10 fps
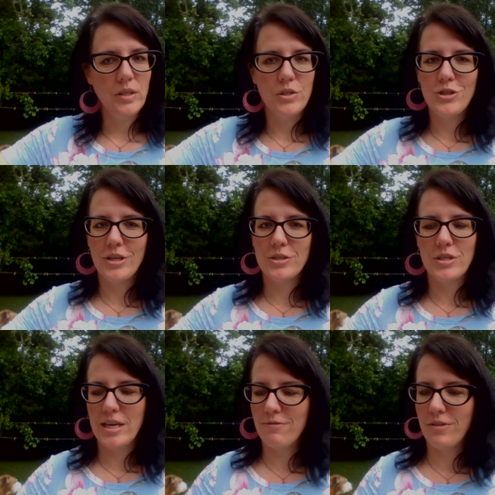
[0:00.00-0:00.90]
just
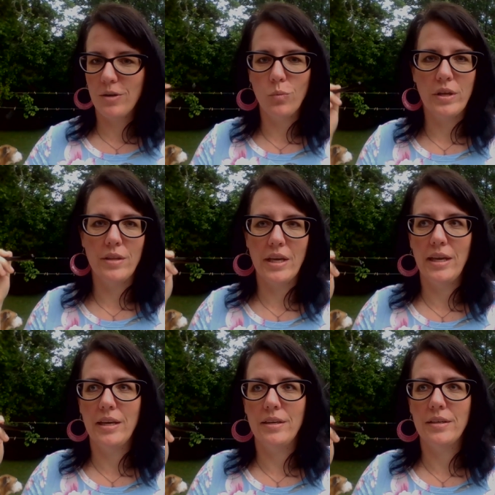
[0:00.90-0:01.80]
even
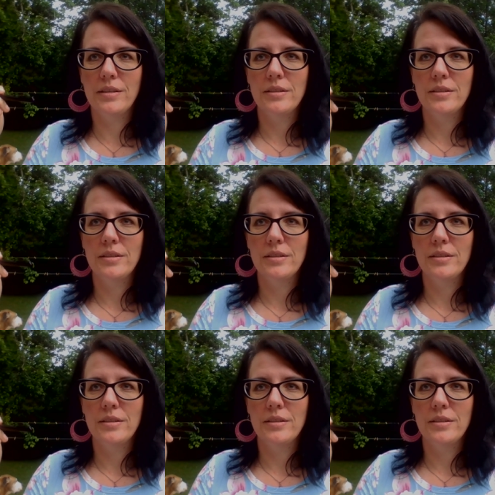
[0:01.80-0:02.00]
within